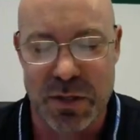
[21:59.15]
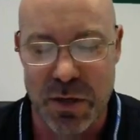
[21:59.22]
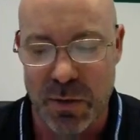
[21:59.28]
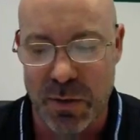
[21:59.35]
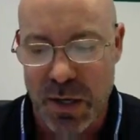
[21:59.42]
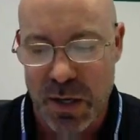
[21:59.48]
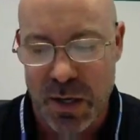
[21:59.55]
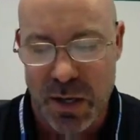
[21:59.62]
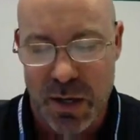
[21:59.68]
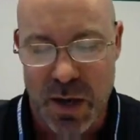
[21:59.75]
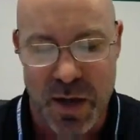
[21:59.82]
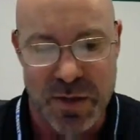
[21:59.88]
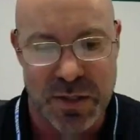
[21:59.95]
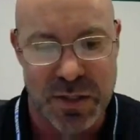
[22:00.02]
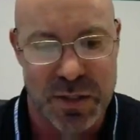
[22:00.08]
So
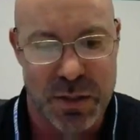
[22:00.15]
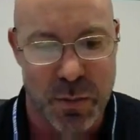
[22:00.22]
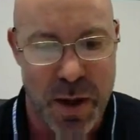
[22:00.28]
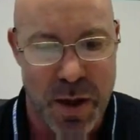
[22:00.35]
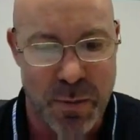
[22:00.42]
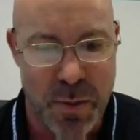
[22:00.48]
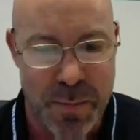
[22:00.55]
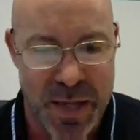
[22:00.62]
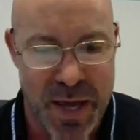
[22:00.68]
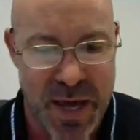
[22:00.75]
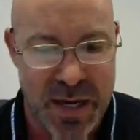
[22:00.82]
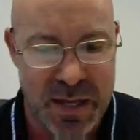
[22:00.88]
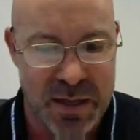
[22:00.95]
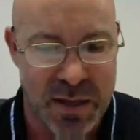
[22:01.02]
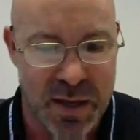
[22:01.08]
this is the way we're
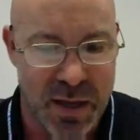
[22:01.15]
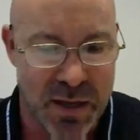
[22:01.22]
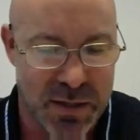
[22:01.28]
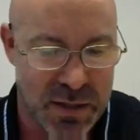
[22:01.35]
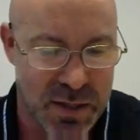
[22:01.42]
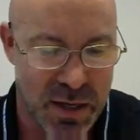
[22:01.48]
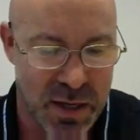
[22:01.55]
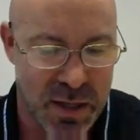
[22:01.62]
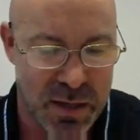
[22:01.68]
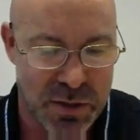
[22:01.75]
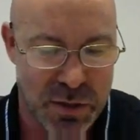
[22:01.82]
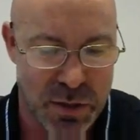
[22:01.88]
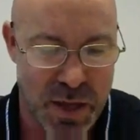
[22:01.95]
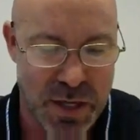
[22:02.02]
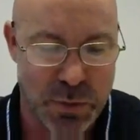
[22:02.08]
planning, and
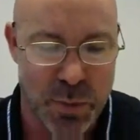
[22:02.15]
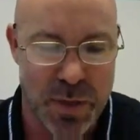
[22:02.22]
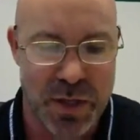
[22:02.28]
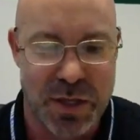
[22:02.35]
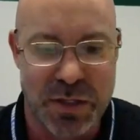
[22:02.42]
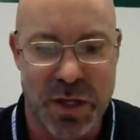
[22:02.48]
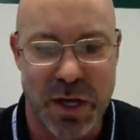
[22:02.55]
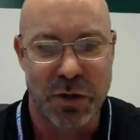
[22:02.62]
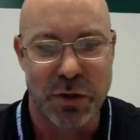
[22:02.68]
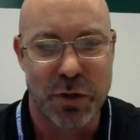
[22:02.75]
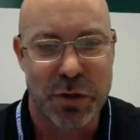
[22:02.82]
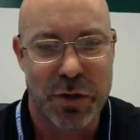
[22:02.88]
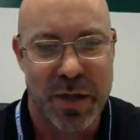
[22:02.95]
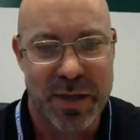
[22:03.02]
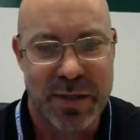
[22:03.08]
so that's what it's
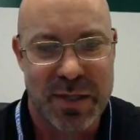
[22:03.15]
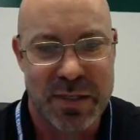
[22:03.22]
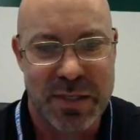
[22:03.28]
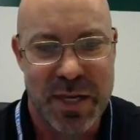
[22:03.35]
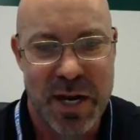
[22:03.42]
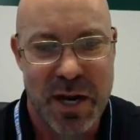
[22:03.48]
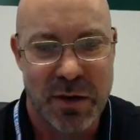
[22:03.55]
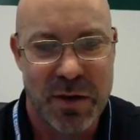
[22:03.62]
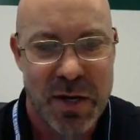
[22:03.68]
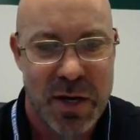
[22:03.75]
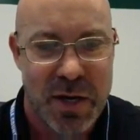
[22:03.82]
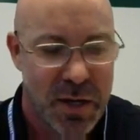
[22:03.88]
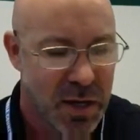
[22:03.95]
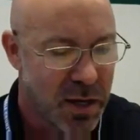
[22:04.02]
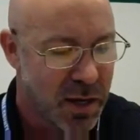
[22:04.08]
look like this year.
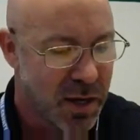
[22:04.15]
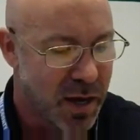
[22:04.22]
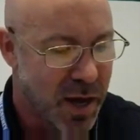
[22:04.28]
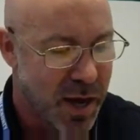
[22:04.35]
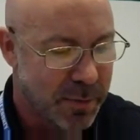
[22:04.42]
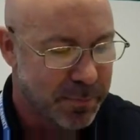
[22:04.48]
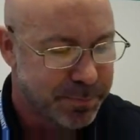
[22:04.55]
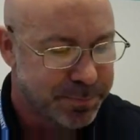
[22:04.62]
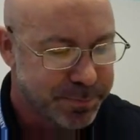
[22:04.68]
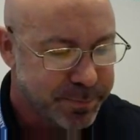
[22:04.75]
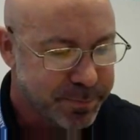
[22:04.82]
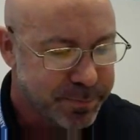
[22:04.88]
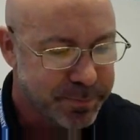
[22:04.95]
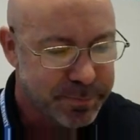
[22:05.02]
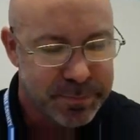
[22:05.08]
Let's
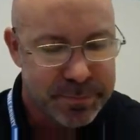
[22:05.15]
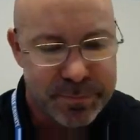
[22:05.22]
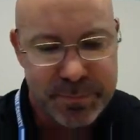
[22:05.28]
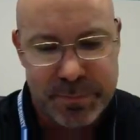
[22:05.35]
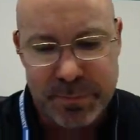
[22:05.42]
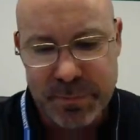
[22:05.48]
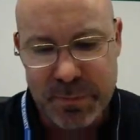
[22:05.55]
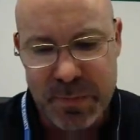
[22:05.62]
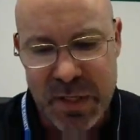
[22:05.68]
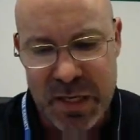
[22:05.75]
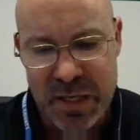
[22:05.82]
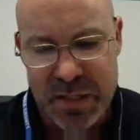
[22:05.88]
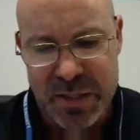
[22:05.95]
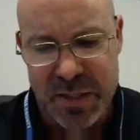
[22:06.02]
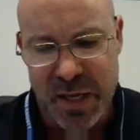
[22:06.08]

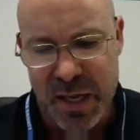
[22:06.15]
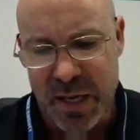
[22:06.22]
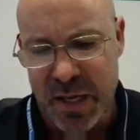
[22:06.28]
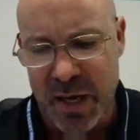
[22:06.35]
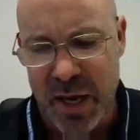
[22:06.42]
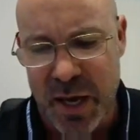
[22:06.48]
see.